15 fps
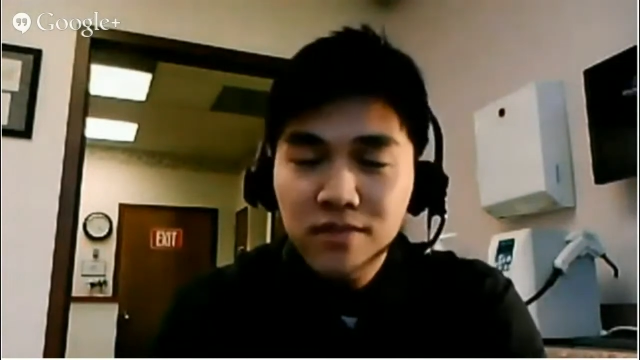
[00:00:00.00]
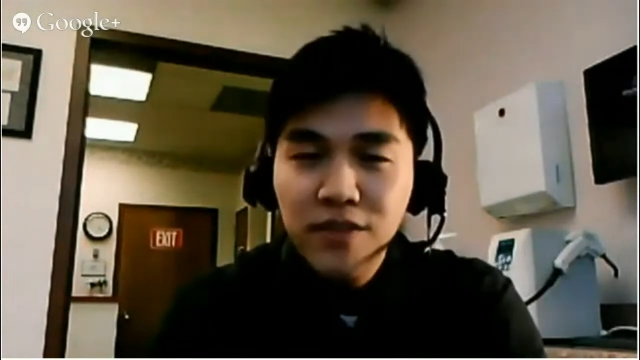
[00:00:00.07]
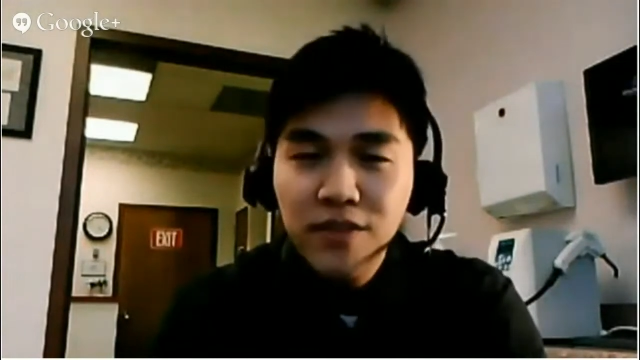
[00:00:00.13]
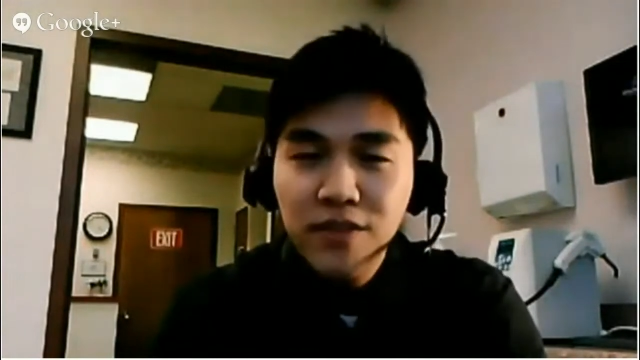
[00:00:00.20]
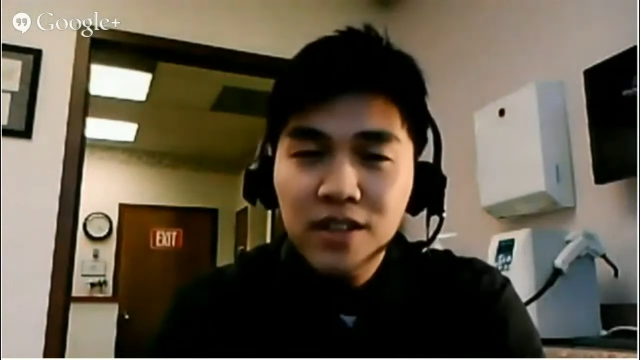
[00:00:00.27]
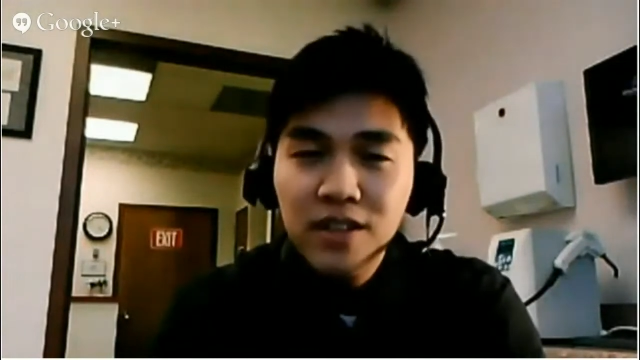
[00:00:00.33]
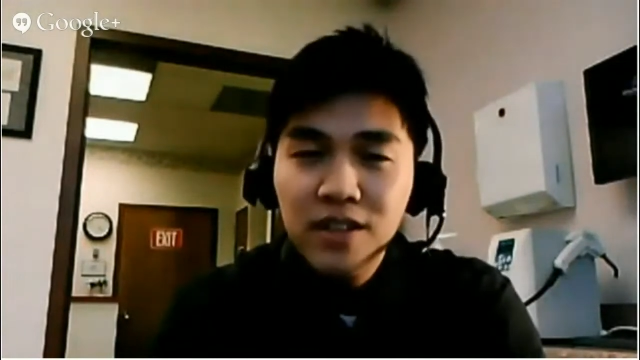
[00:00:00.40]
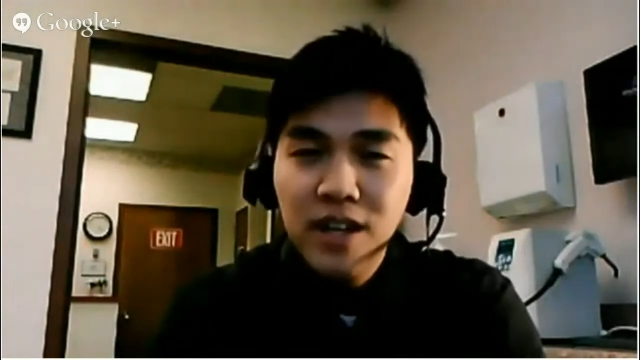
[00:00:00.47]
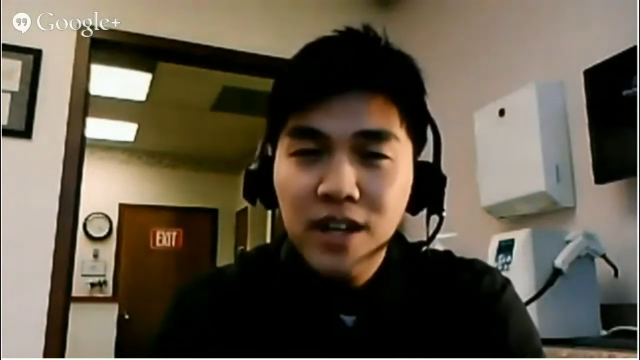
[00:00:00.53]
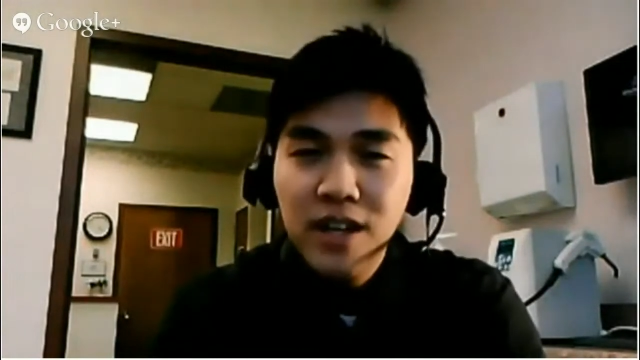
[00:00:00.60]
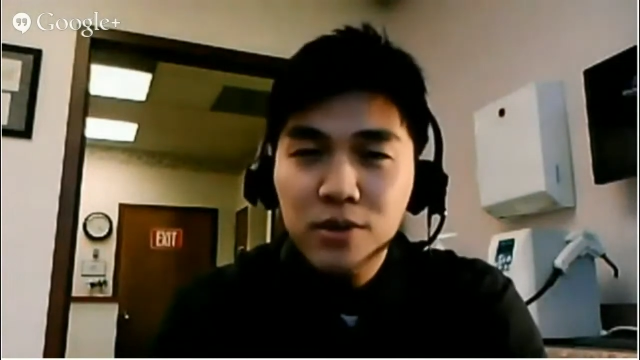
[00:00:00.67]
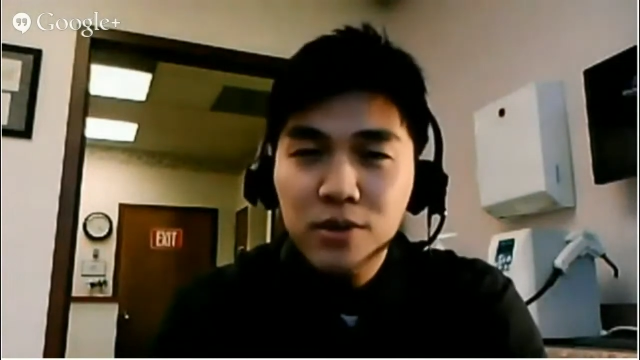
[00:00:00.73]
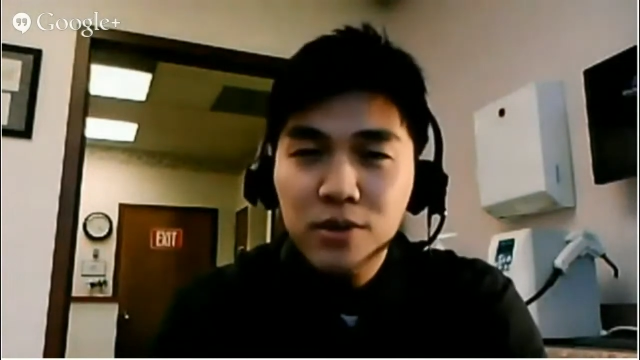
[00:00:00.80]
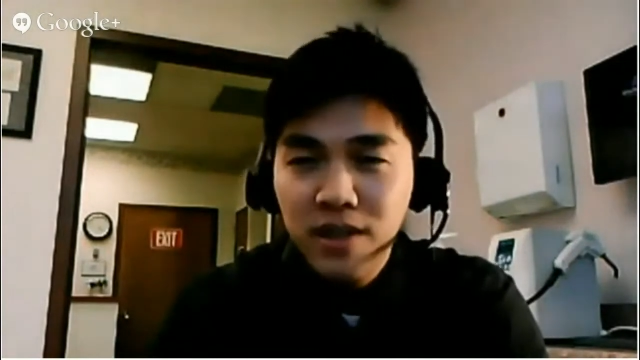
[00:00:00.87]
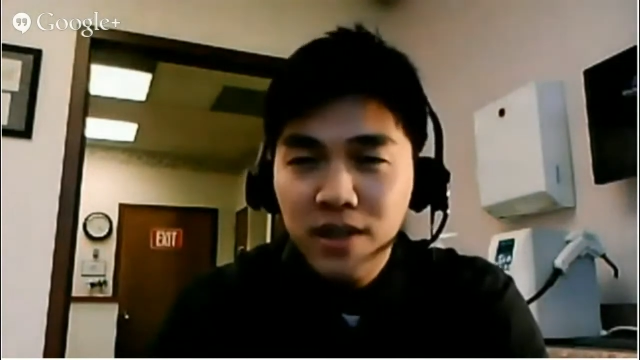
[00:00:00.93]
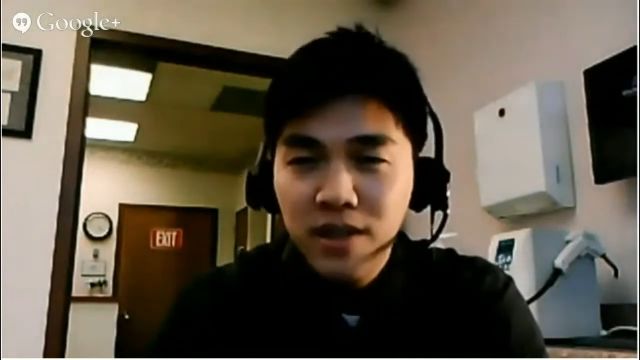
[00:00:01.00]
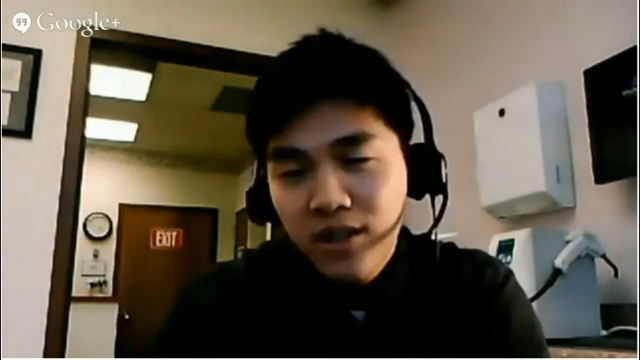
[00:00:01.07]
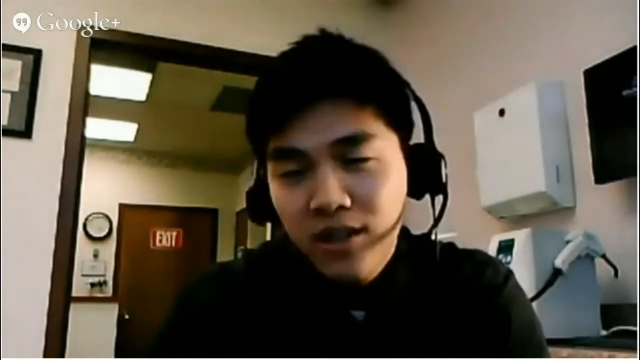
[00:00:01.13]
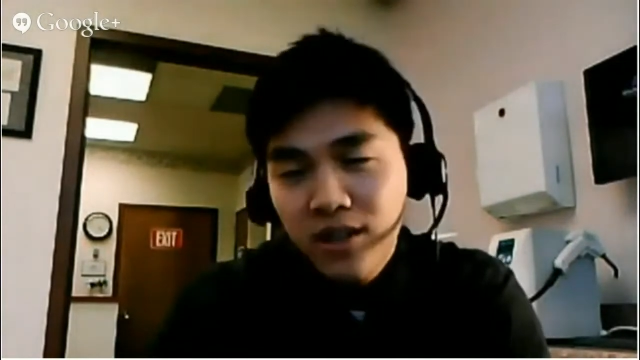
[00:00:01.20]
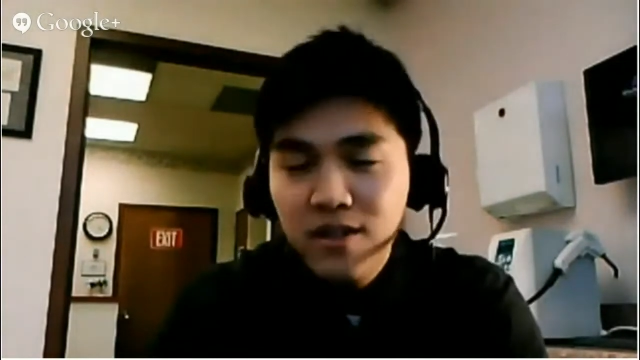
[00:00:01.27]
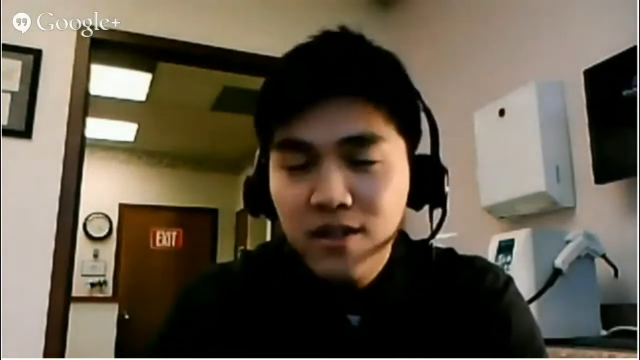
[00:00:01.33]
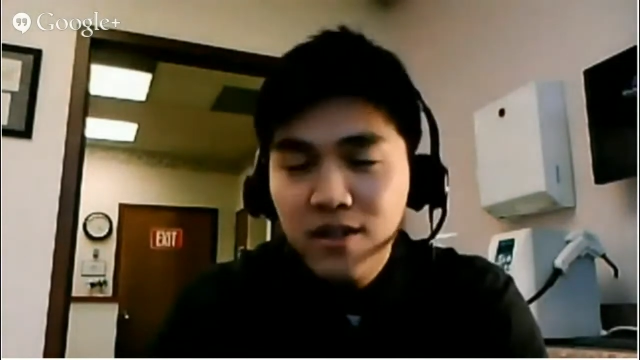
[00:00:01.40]
definitely, I would say
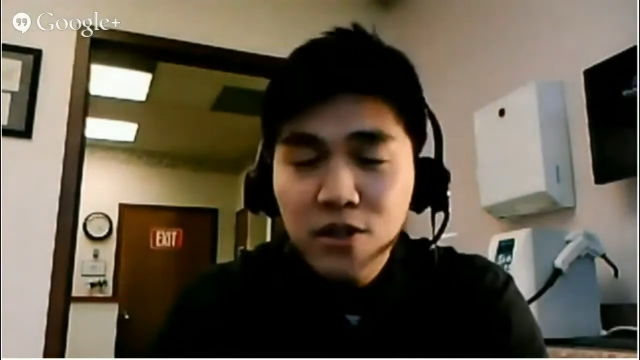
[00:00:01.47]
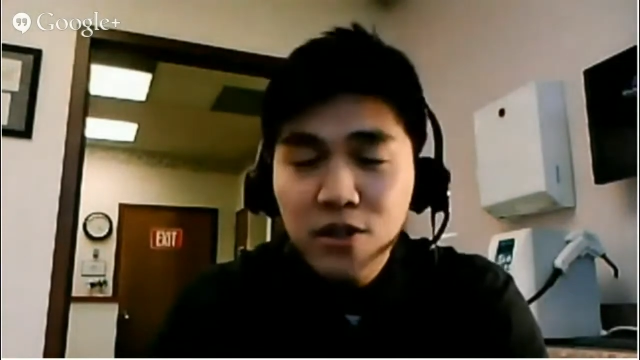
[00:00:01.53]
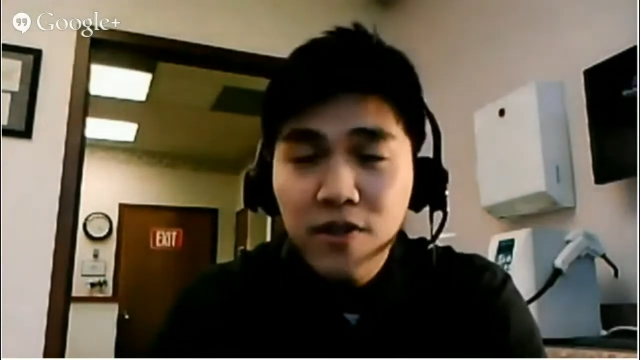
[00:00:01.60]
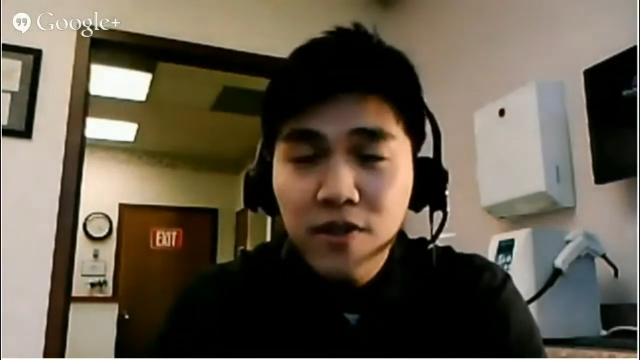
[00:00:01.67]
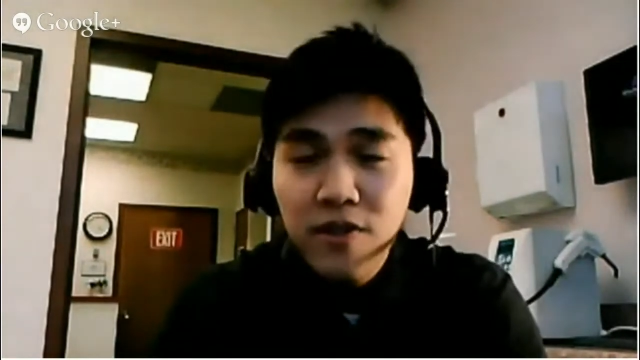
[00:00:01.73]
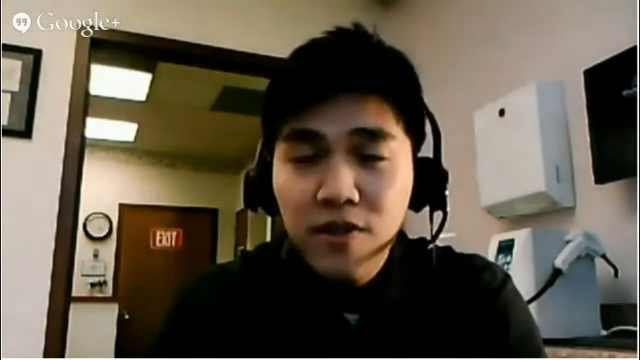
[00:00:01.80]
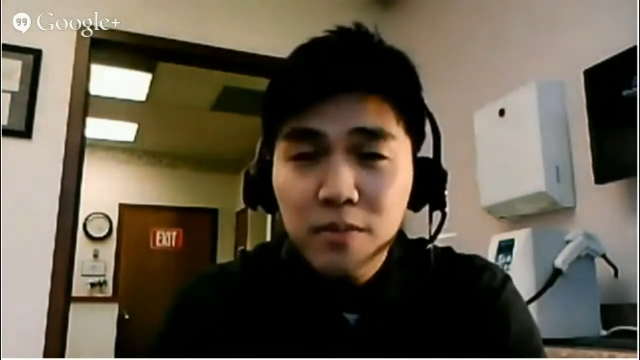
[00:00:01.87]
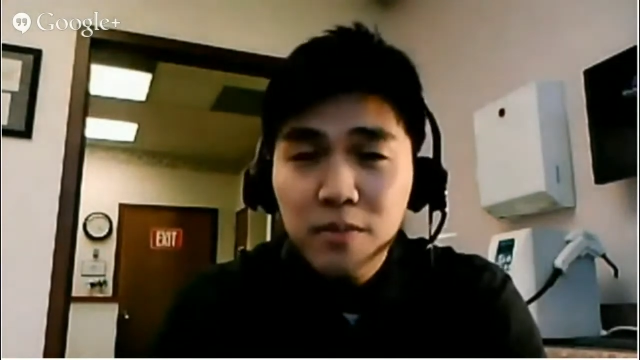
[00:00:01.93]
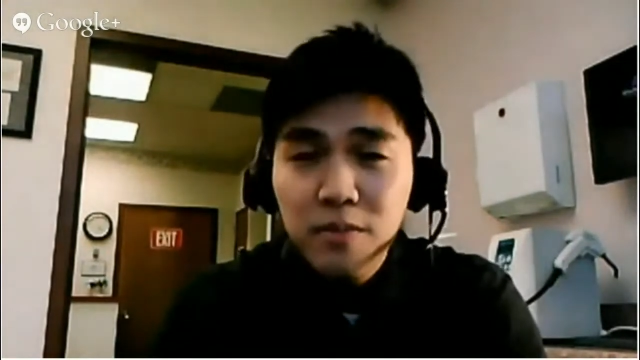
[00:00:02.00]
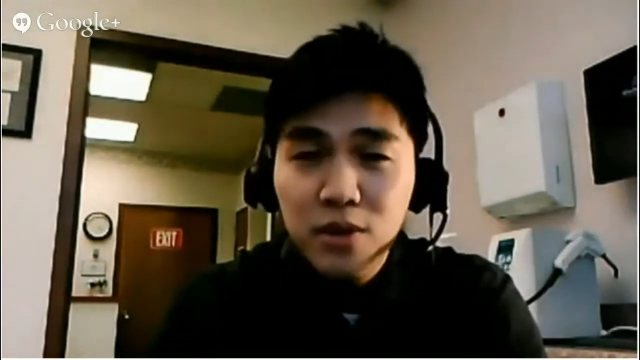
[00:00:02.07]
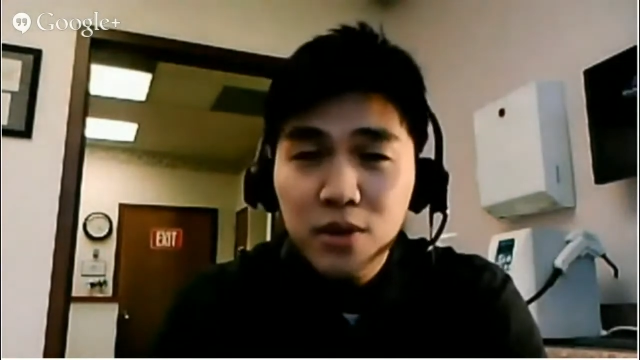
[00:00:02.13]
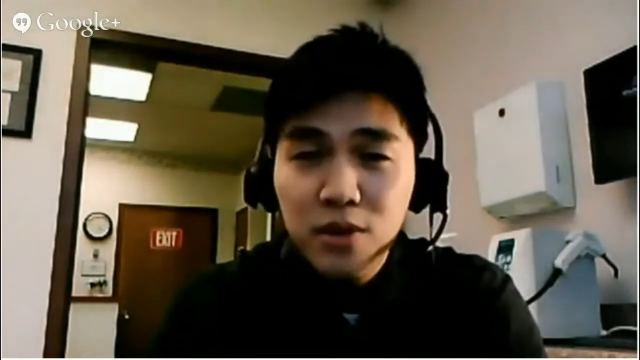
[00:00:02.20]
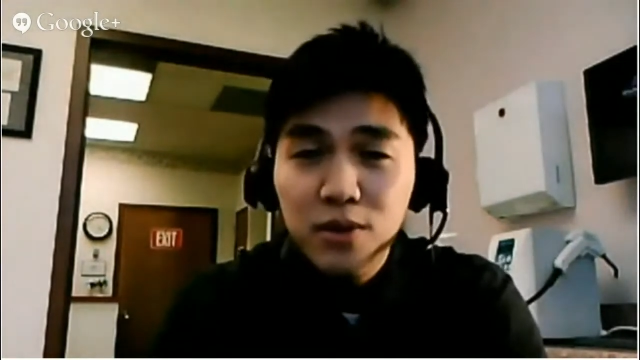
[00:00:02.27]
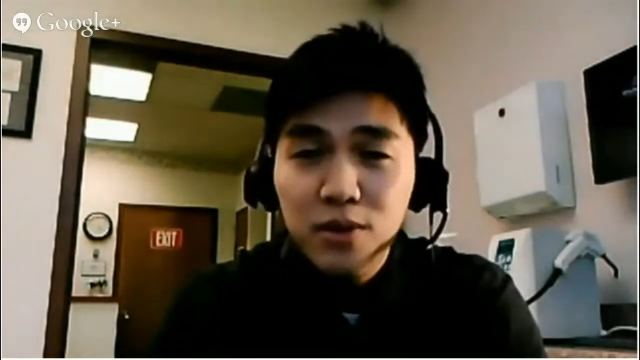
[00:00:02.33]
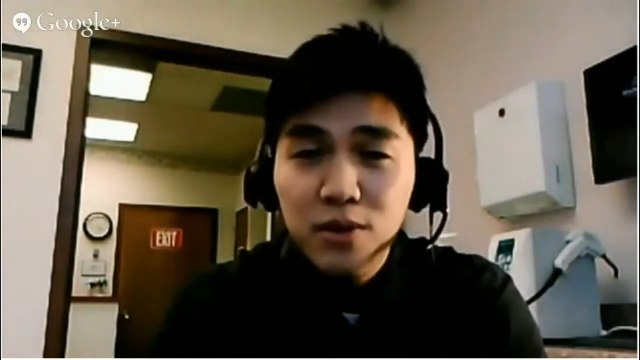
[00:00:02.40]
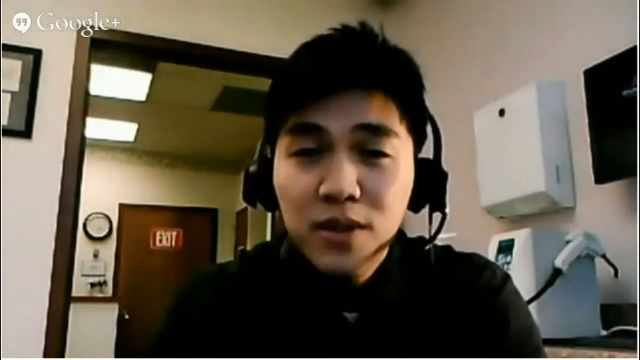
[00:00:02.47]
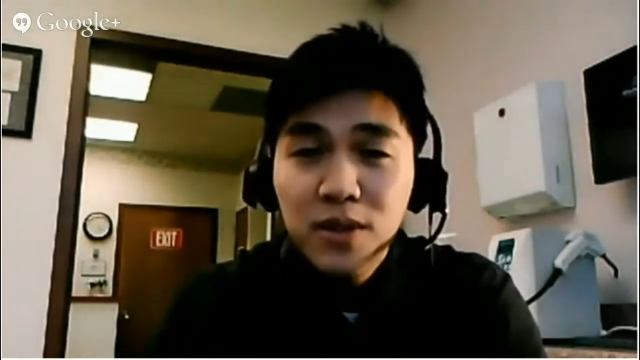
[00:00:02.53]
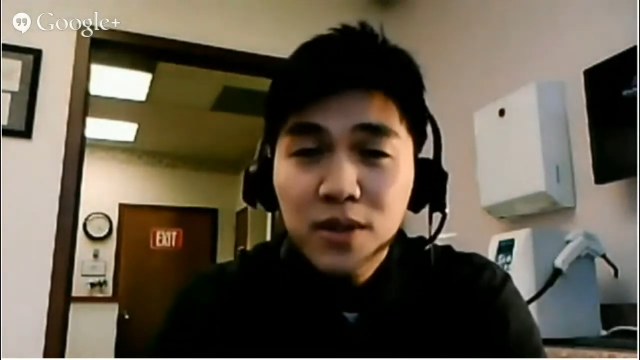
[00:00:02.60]
it's a good investment to